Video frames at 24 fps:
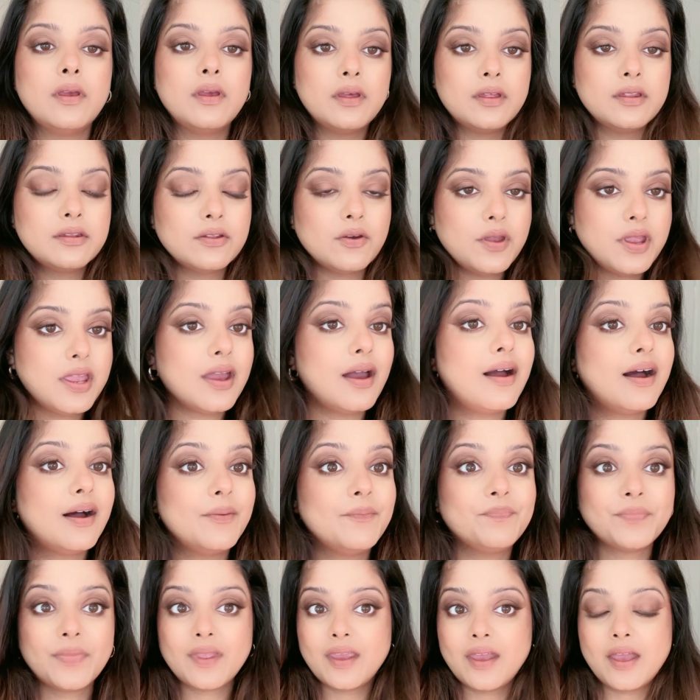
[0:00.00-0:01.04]
So yeah,
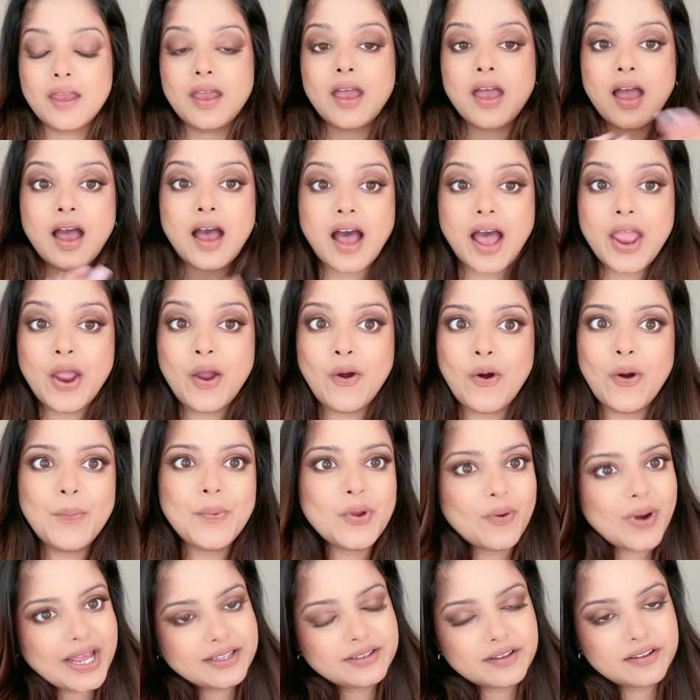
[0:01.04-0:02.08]
I hope
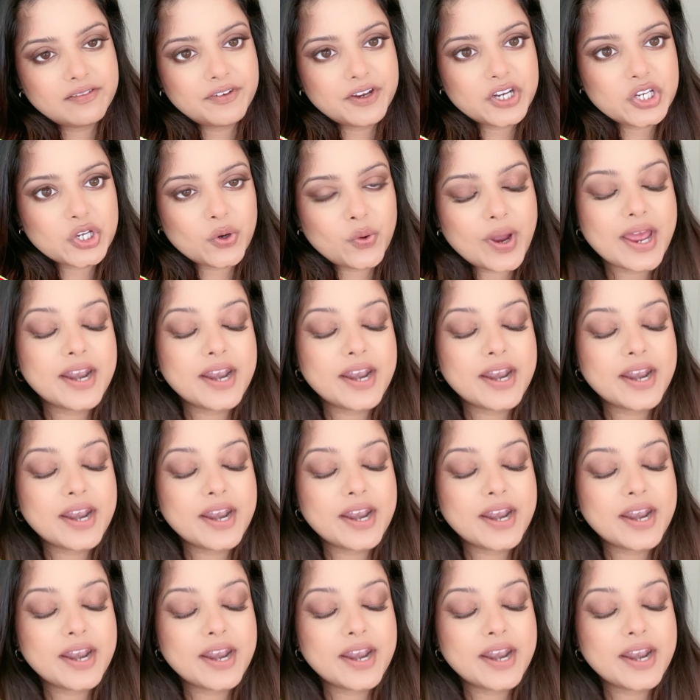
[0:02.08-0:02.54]
you like this video,